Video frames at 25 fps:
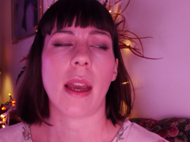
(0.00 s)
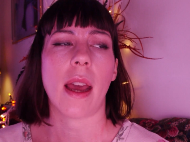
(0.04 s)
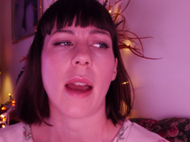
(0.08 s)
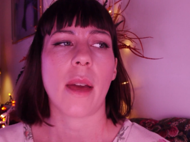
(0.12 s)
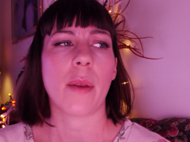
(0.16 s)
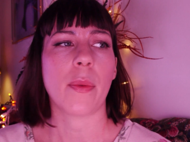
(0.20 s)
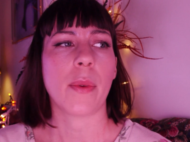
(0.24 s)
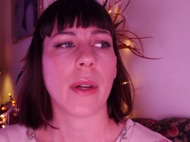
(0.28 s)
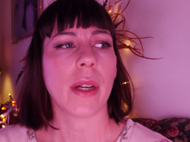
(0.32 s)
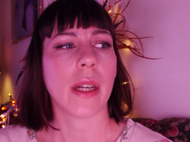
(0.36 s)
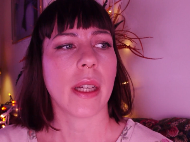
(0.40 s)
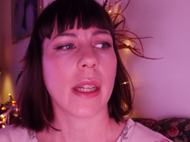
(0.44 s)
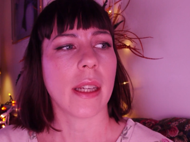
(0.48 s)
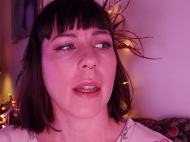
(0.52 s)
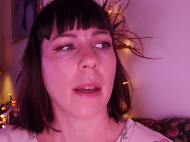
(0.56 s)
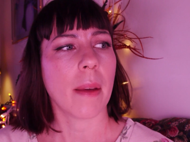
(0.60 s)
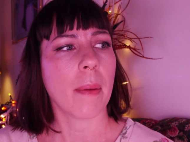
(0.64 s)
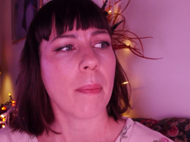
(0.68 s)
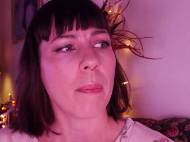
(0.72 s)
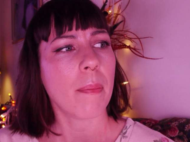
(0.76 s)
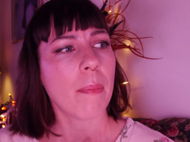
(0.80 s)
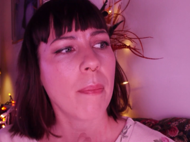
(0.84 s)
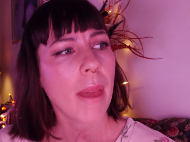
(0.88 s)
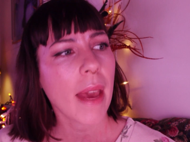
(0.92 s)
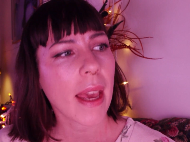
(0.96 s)
I would
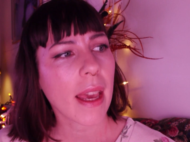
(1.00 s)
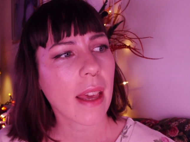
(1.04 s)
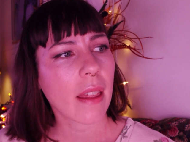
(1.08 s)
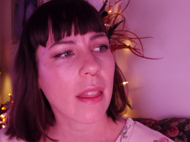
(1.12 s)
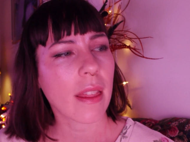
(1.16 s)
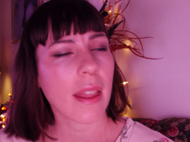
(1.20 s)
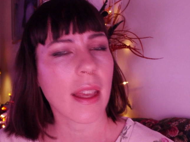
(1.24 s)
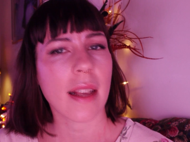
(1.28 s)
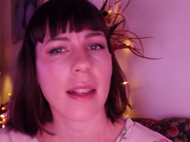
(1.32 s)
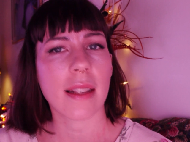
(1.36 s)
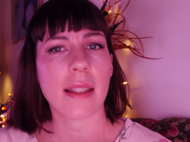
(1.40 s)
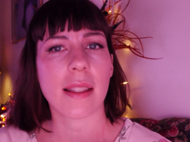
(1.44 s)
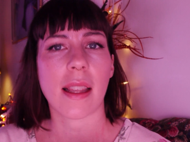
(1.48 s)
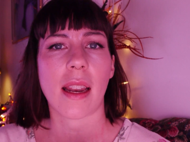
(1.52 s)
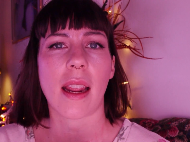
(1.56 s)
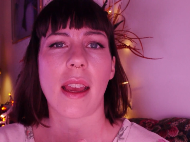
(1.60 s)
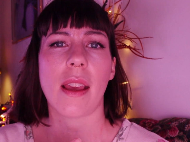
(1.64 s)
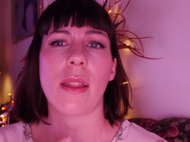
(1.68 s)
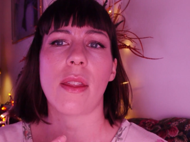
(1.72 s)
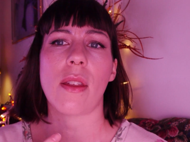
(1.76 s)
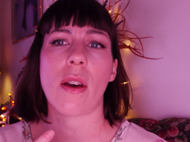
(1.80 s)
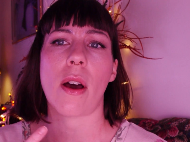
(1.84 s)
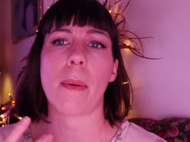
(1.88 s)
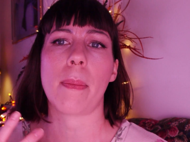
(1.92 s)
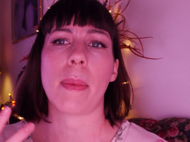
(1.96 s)
make things that
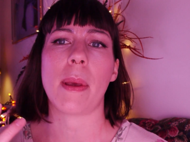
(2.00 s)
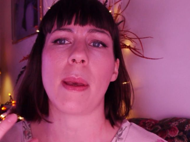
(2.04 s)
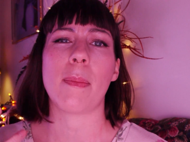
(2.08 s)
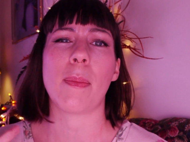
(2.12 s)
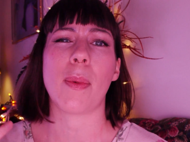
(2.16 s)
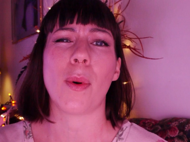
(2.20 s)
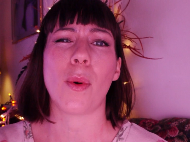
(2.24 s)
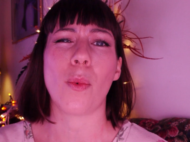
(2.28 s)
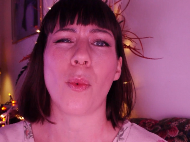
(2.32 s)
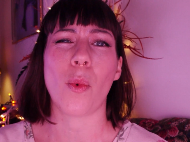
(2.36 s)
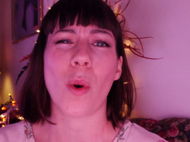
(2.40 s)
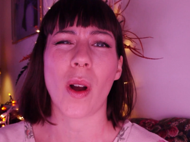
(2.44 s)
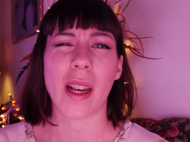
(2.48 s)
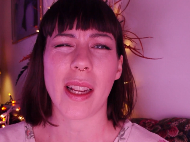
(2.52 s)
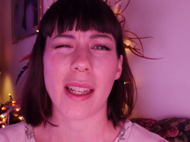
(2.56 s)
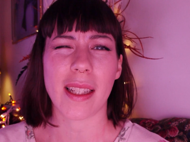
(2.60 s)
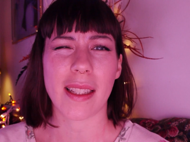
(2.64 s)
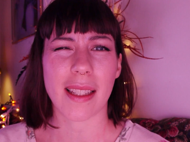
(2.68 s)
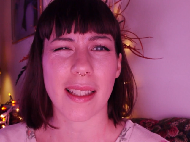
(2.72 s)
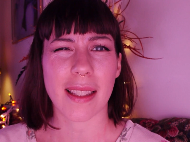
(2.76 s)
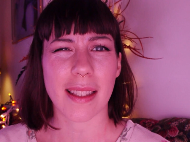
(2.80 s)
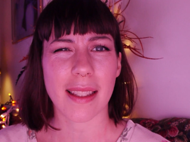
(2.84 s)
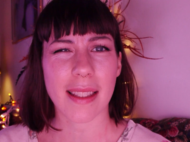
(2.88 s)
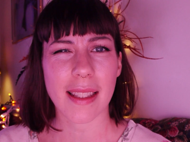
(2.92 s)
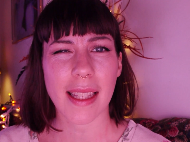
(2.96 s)
I thought people
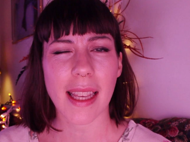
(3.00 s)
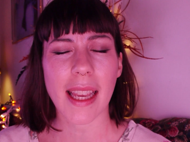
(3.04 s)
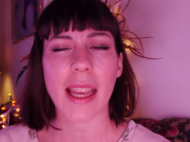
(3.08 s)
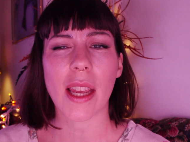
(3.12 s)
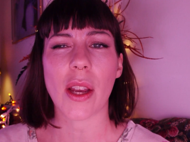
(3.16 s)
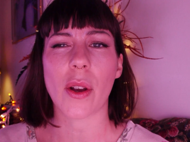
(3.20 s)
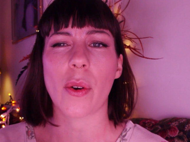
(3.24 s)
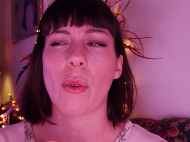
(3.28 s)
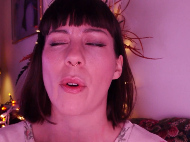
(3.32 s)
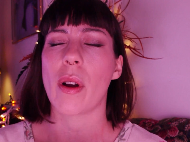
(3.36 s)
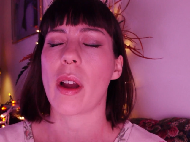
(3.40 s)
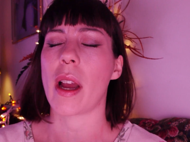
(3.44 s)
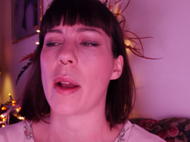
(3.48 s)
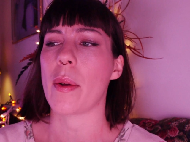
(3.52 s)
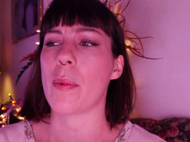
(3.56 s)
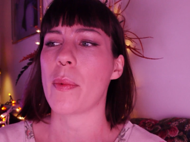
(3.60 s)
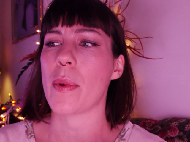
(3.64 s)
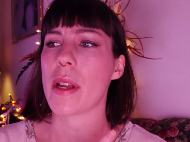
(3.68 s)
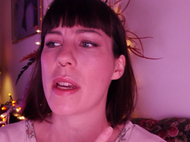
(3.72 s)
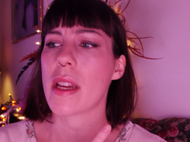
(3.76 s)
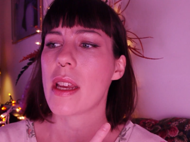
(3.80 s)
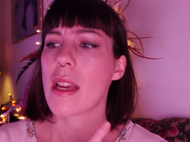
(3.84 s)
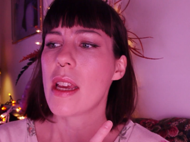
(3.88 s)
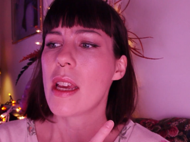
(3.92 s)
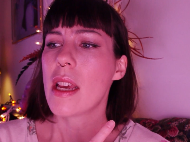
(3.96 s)
wanted to see, or I
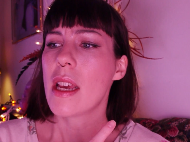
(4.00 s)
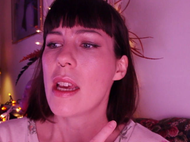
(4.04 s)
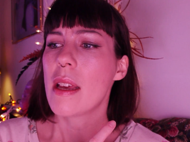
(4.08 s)
would